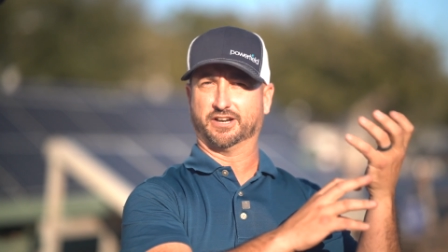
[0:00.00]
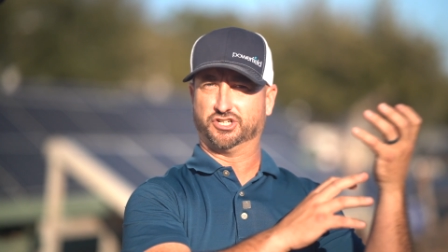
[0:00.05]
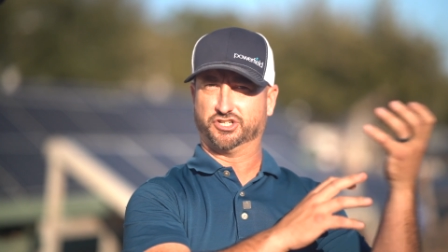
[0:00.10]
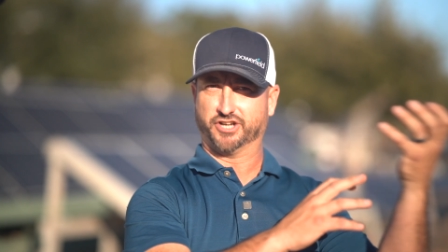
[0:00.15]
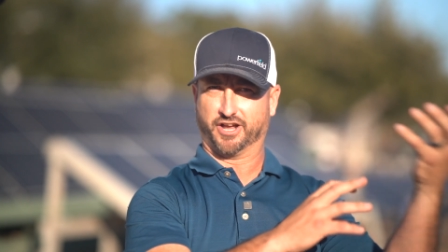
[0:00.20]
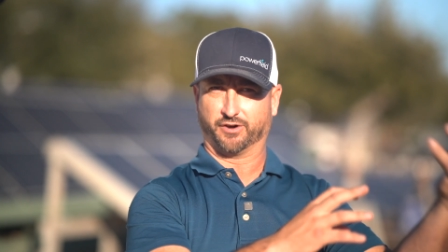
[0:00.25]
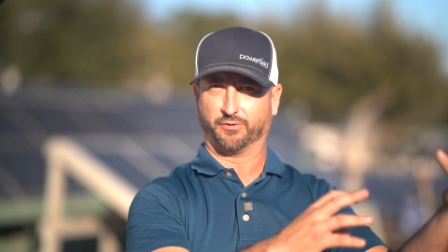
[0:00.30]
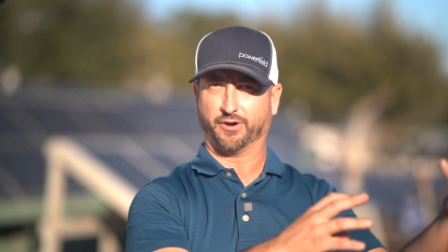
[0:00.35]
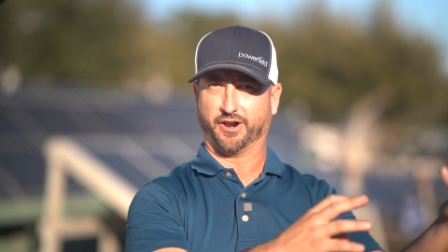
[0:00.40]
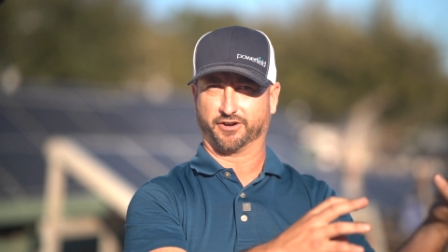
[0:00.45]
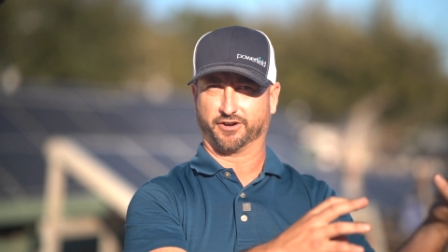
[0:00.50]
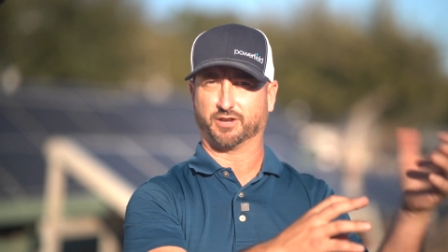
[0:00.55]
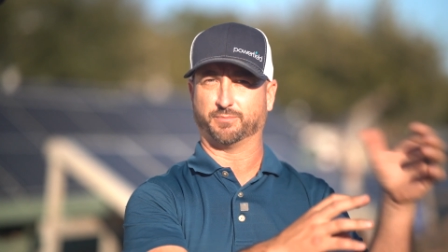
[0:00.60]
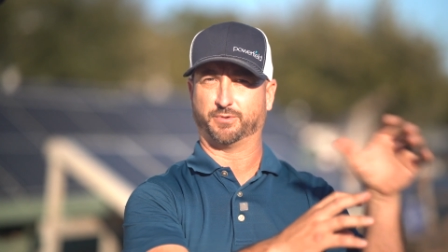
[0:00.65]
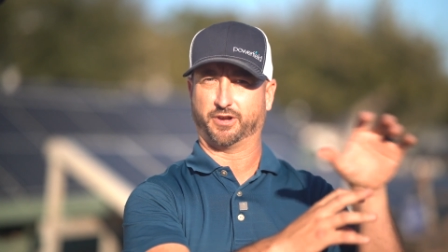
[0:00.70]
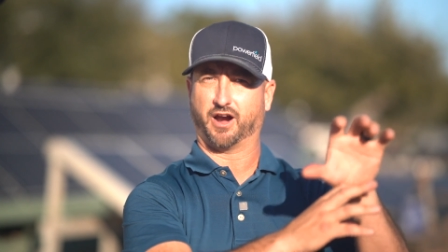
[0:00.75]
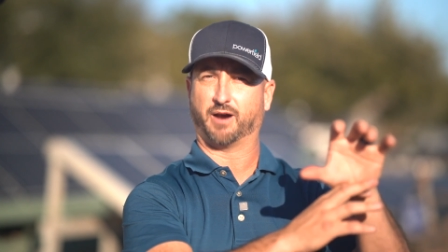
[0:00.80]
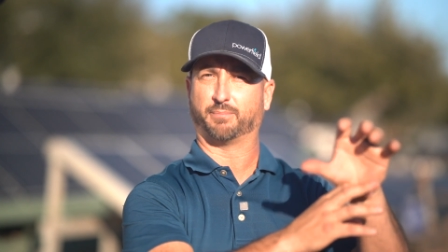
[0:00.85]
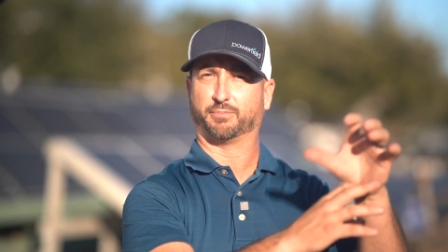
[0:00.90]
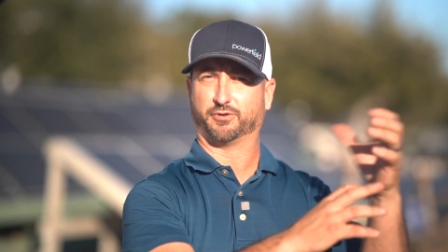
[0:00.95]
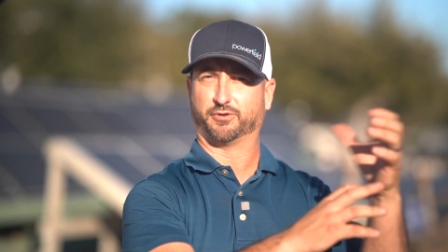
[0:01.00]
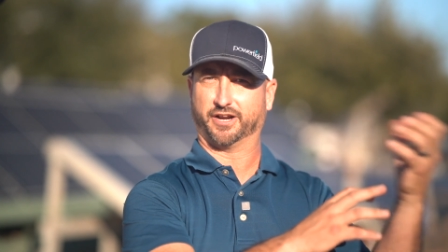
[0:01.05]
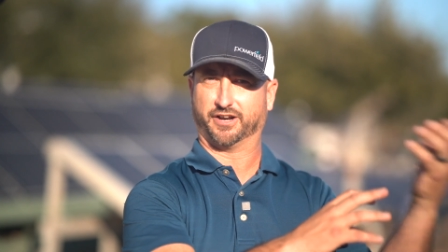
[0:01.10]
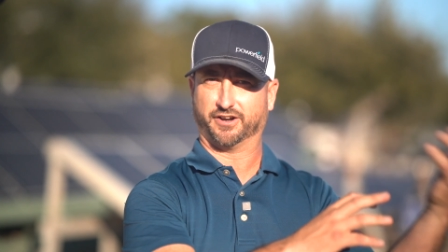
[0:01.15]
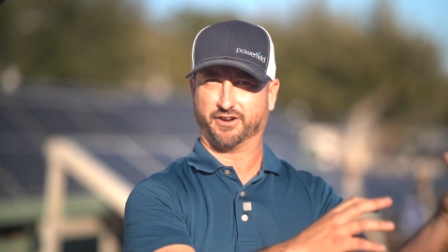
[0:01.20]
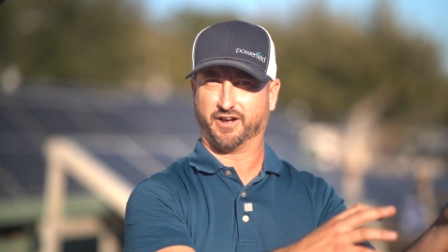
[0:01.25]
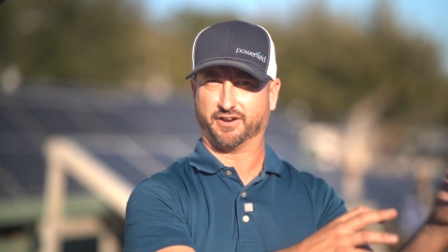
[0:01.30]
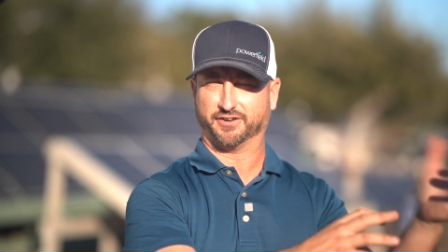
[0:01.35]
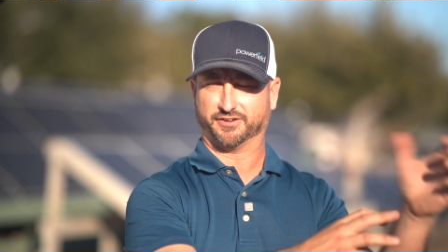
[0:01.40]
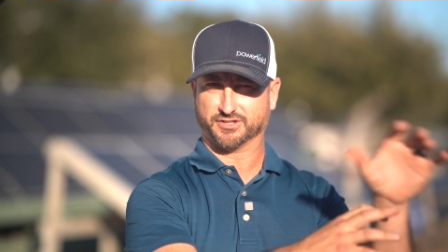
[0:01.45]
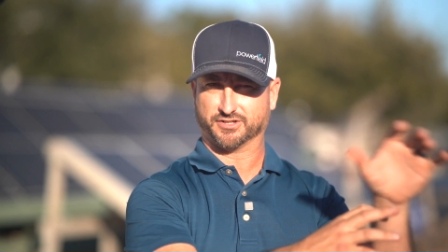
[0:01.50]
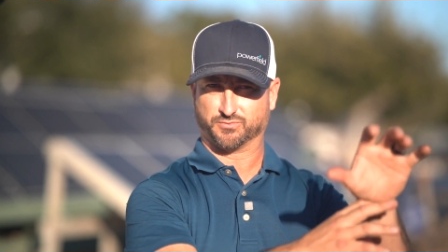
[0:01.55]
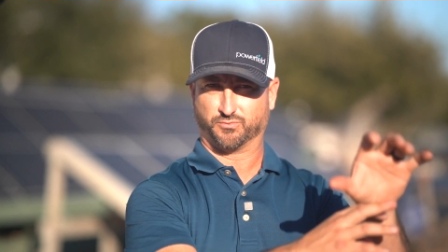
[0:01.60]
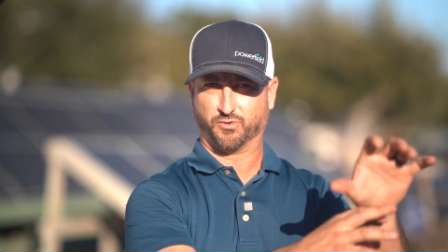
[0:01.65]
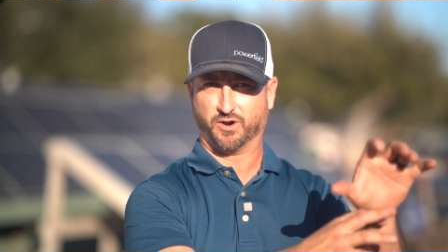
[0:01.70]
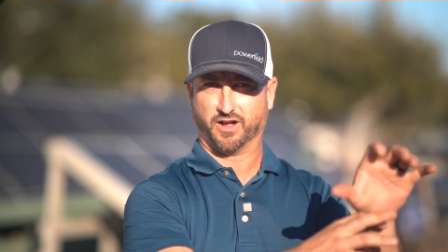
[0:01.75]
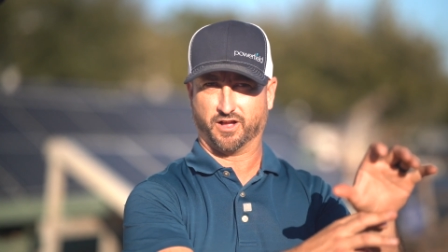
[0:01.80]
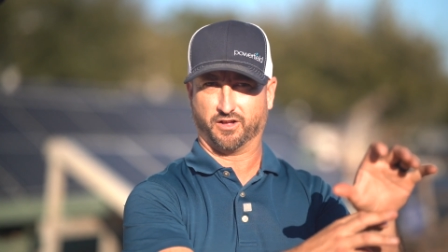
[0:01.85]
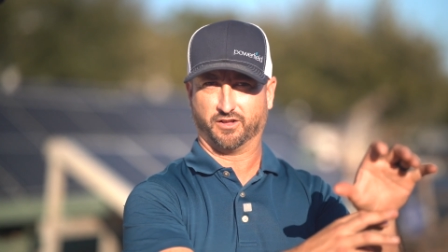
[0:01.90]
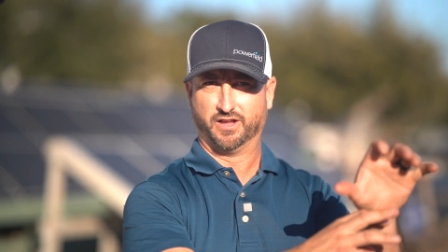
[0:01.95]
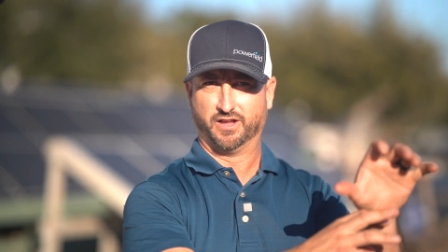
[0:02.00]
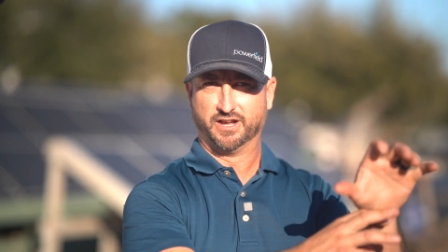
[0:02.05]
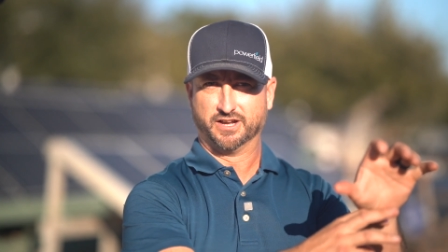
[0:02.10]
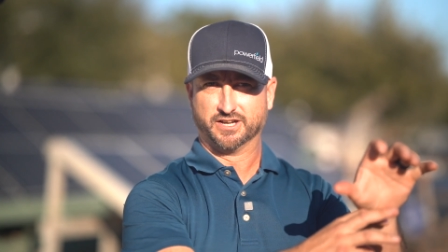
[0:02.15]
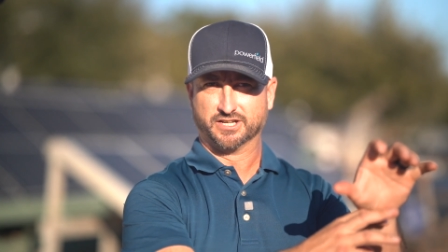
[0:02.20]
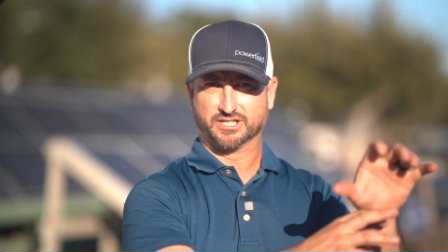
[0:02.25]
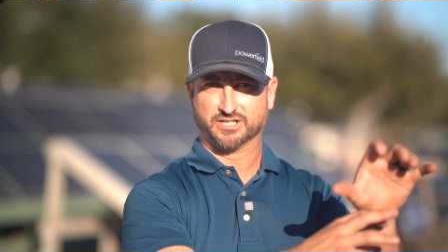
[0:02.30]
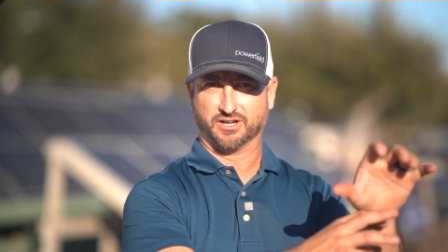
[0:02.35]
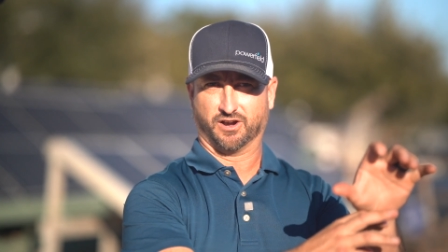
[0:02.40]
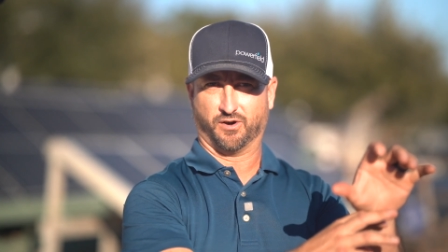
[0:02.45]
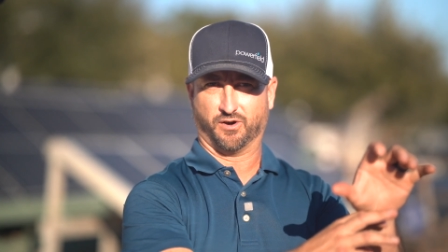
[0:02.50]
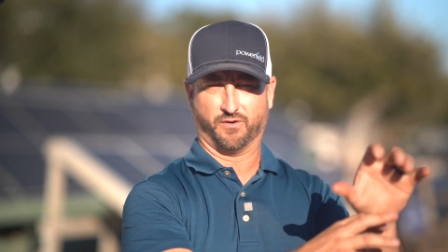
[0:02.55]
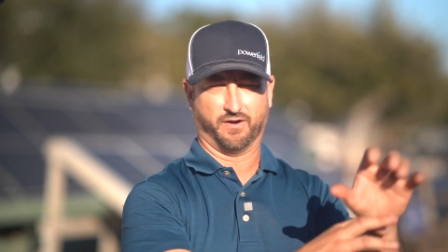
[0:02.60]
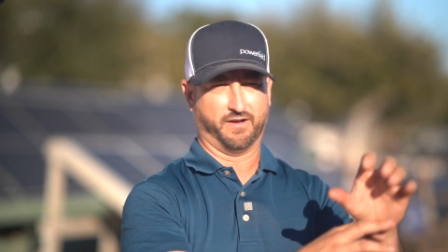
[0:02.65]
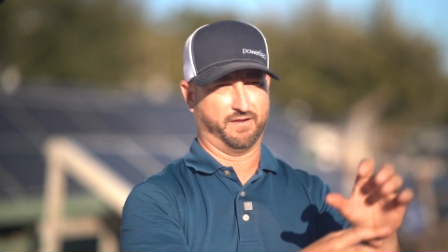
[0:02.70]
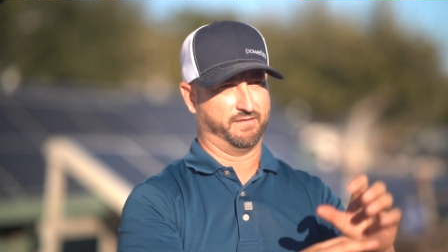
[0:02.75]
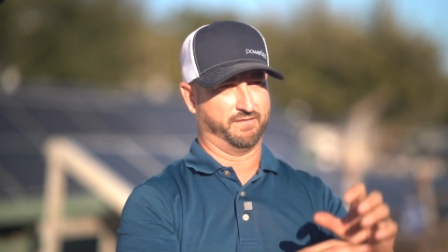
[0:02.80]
a generator can be operated on it as well. So